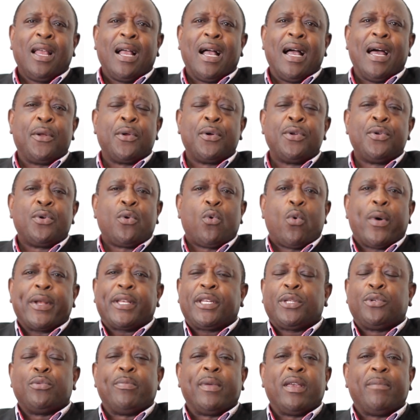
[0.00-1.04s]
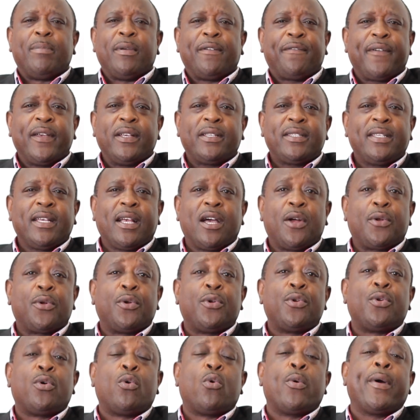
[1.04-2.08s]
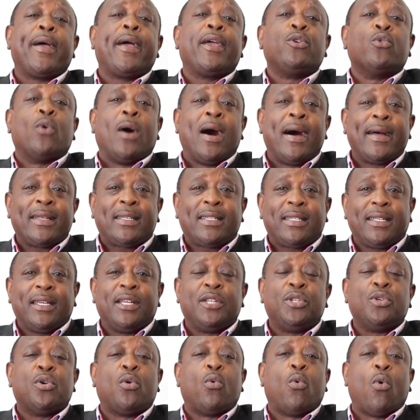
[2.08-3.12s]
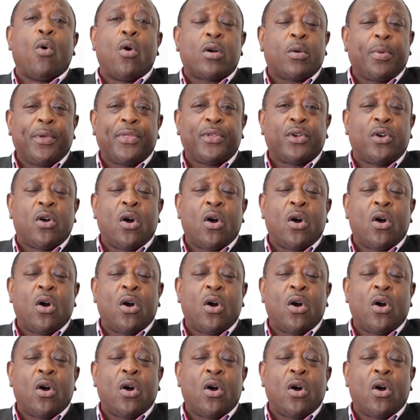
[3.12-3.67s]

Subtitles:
I don't know what you may be facing. I don't know where you are in your walk with